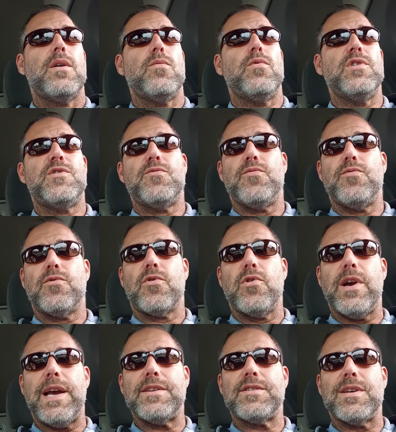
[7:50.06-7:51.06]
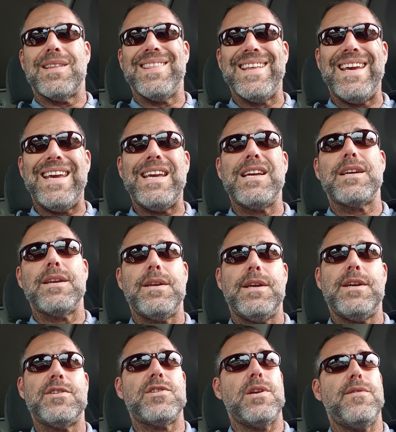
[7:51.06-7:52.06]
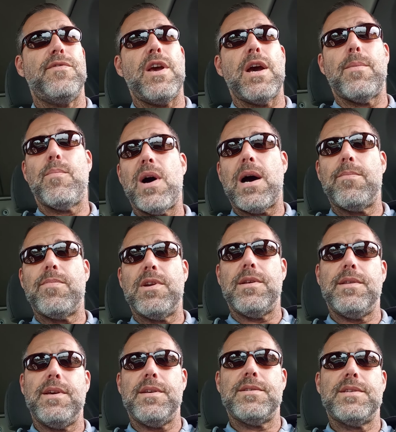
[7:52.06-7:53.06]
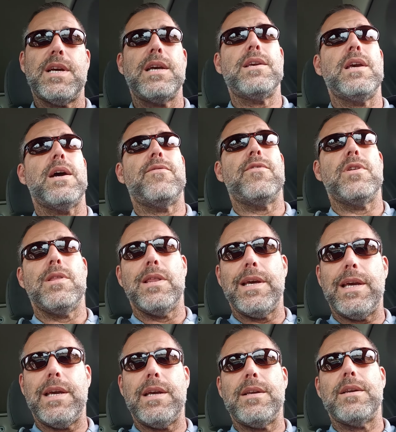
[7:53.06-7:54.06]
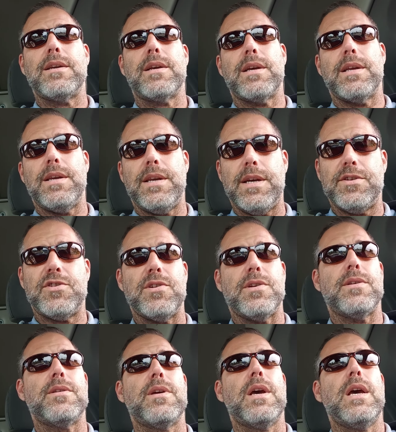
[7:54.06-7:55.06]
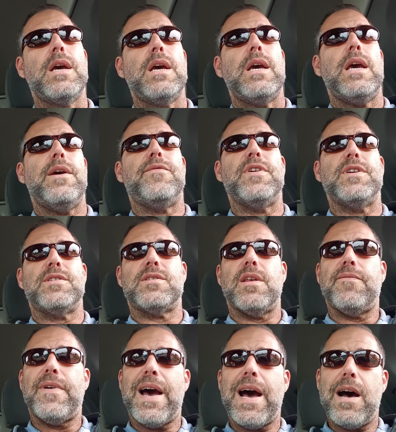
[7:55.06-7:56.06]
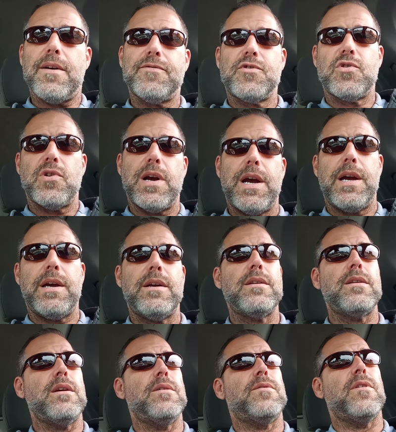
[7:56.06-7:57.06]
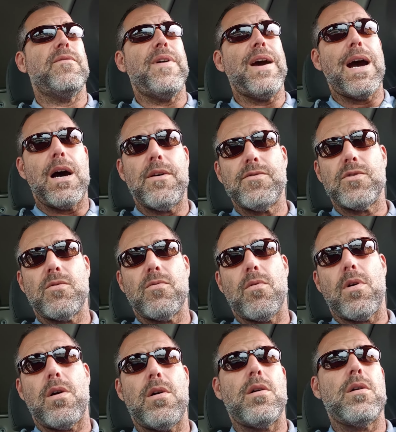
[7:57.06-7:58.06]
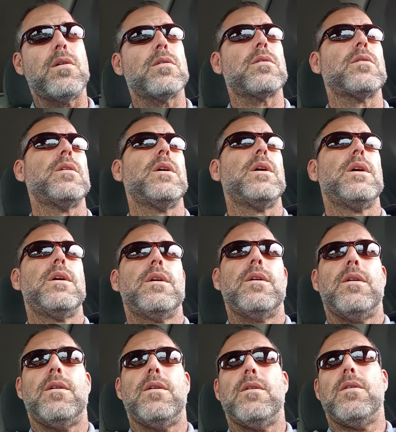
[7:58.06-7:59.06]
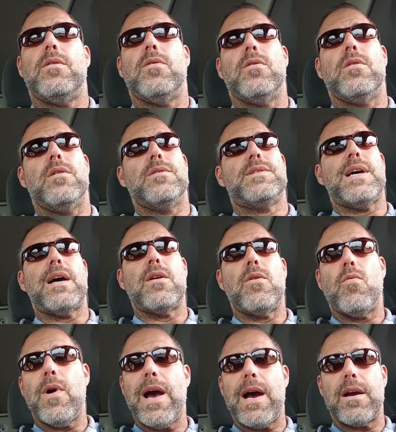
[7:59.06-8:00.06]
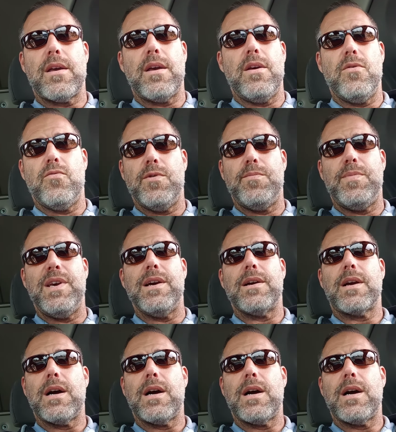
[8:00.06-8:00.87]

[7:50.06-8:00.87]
which creates a lean condition. If you have popping in the intake, you have a lean condition. If it's the valve train, if the valves are wrong or it's out of whack, it would be a